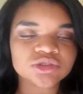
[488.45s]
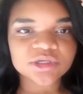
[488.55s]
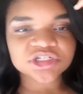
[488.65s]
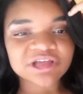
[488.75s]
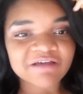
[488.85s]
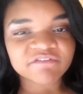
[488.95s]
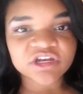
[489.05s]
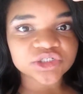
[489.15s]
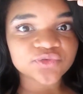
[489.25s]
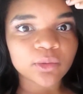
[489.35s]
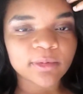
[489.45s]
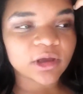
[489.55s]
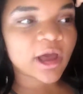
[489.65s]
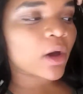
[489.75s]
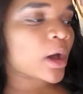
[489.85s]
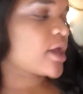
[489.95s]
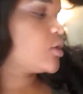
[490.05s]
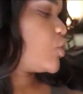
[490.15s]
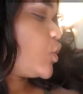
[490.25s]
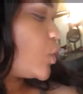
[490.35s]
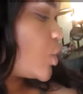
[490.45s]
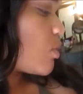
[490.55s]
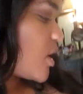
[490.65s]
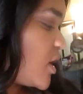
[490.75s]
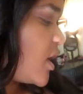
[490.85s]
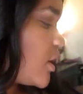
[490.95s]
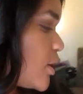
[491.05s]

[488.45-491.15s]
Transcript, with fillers: I just got finished filming how I curl my hair,